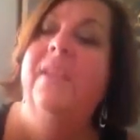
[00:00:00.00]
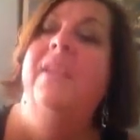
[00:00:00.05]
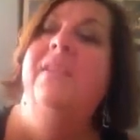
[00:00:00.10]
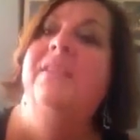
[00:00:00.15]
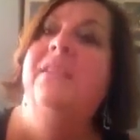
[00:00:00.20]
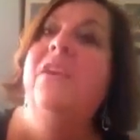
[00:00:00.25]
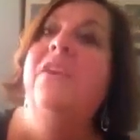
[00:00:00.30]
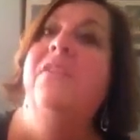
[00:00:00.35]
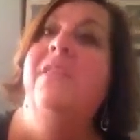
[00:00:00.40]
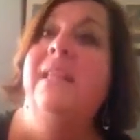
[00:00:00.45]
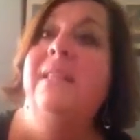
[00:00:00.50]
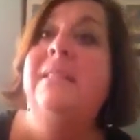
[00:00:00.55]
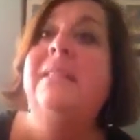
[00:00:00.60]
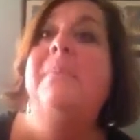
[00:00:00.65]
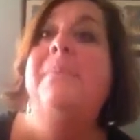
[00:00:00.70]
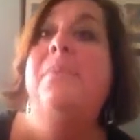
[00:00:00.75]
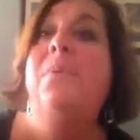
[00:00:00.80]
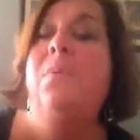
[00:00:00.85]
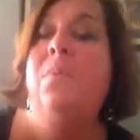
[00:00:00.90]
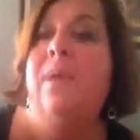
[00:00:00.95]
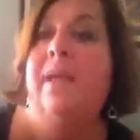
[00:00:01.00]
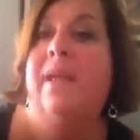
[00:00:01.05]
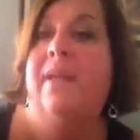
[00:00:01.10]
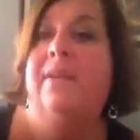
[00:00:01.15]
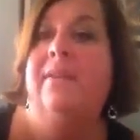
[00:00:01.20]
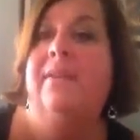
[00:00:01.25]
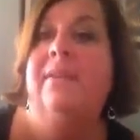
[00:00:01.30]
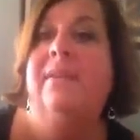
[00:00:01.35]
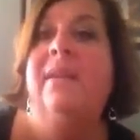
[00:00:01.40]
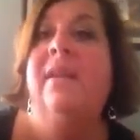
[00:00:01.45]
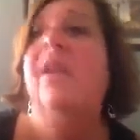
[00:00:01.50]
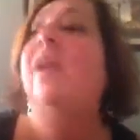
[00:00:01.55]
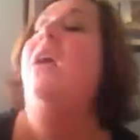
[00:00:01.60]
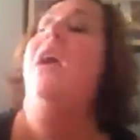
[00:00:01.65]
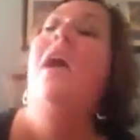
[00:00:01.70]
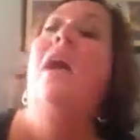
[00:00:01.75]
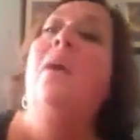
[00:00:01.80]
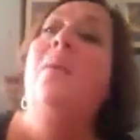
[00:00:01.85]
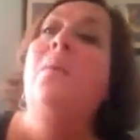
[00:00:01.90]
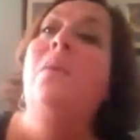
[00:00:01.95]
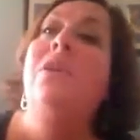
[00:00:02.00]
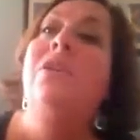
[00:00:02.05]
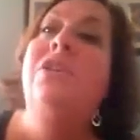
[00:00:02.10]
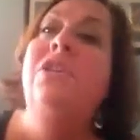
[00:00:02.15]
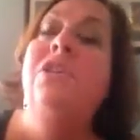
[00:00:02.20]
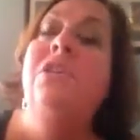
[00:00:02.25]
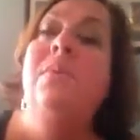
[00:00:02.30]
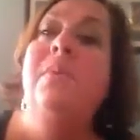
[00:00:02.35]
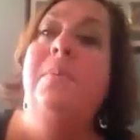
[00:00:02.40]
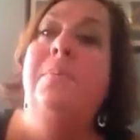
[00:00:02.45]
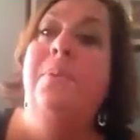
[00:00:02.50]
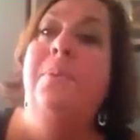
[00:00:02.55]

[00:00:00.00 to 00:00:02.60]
So that's number one. I want you to